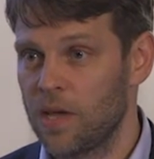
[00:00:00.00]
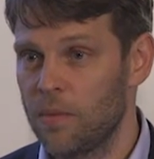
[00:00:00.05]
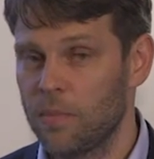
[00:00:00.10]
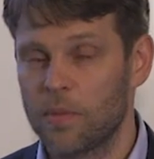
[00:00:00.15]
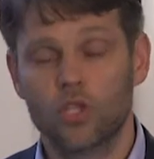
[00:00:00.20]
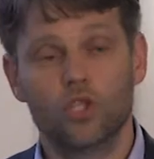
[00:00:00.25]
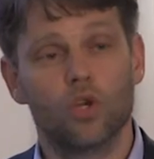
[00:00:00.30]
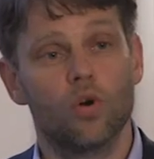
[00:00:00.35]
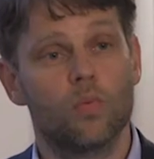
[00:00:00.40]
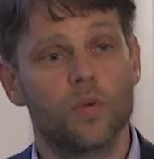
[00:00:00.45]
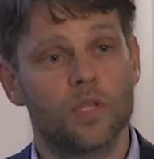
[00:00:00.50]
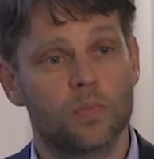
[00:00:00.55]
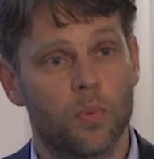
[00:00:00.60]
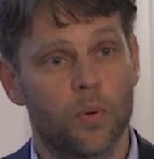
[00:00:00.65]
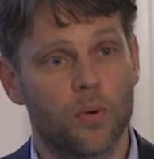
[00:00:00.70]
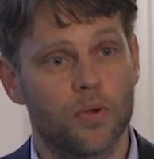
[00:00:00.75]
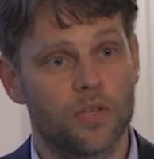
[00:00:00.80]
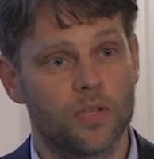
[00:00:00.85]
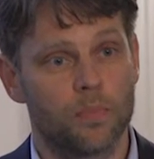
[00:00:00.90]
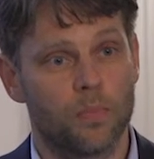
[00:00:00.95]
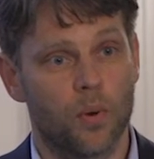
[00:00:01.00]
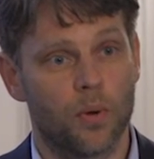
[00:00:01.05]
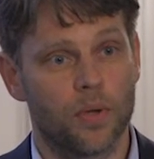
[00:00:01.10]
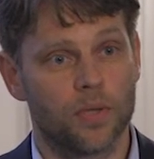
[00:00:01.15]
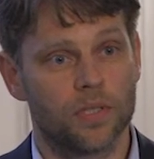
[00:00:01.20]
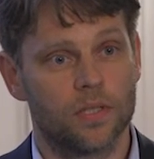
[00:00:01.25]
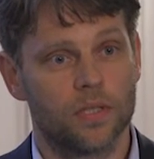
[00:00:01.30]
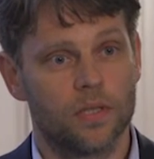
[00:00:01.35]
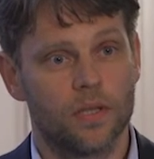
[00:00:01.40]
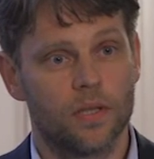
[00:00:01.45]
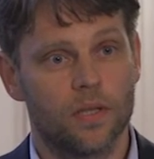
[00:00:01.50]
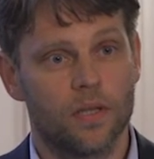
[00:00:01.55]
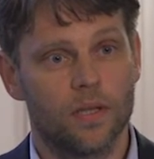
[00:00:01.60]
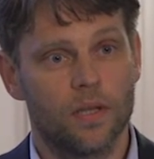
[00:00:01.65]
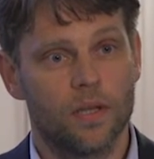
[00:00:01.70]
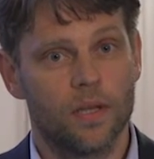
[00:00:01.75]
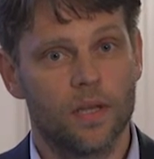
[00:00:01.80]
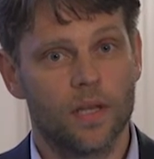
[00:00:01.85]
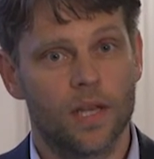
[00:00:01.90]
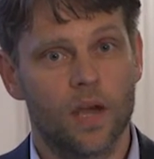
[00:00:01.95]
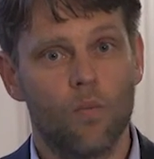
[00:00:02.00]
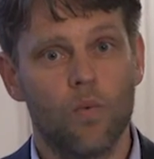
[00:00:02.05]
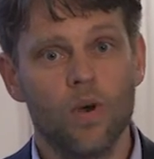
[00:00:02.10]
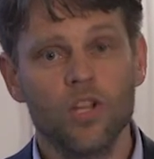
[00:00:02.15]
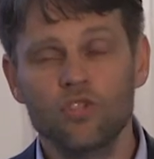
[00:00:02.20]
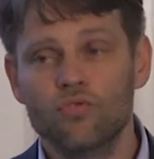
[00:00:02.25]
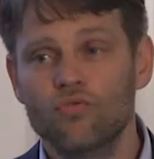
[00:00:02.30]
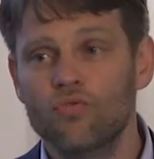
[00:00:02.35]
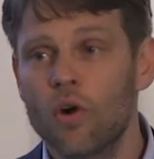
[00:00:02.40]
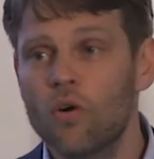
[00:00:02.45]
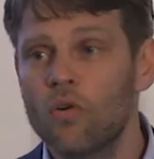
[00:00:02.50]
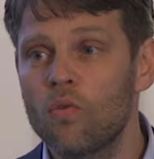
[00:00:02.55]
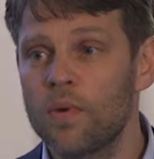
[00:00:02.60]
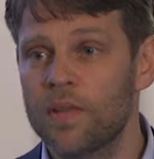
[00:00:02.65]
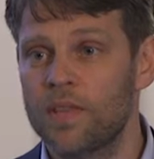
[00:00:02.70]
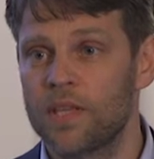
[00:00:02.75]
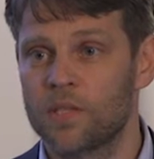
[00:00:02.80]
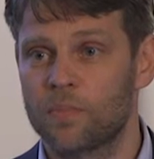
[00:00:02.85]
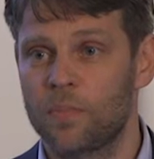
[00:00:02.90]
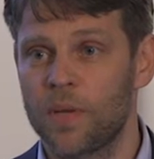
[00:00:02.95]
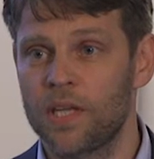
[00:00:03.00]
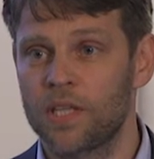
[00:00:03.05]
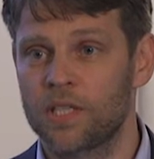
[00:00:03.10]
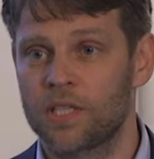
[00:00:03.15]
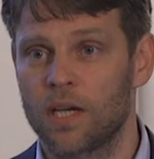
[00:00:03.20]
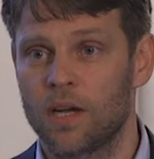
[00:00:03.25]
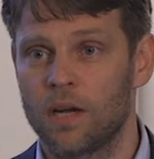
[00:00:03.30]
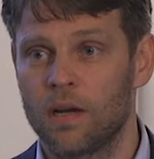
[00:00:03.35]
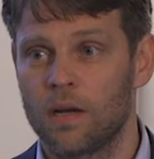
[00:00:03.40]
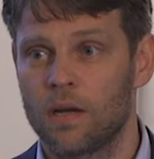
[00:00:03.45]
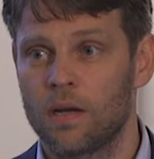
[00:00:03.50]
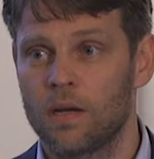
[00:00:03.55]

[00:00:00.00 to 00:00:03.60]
but it's always point-to-point. Now, what's wrong with this picture?